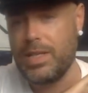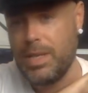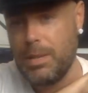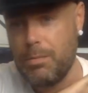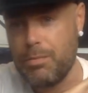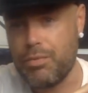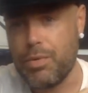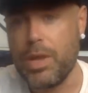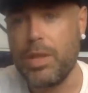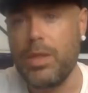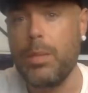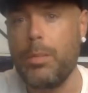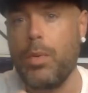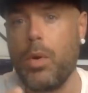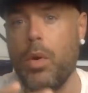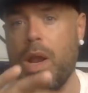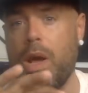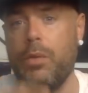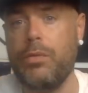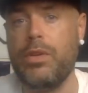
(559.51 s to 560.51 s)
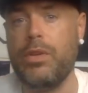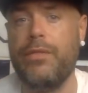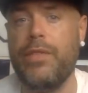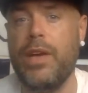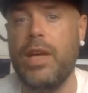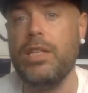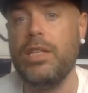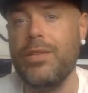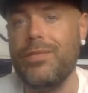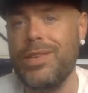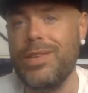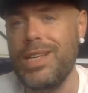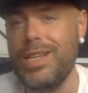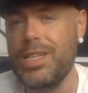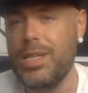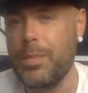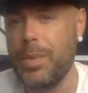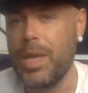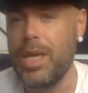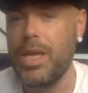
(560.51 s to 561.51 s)
can bring the ball out of defence if need
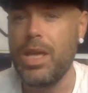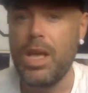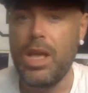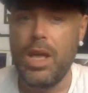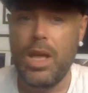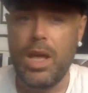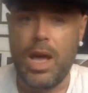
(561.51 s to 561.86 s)
to be.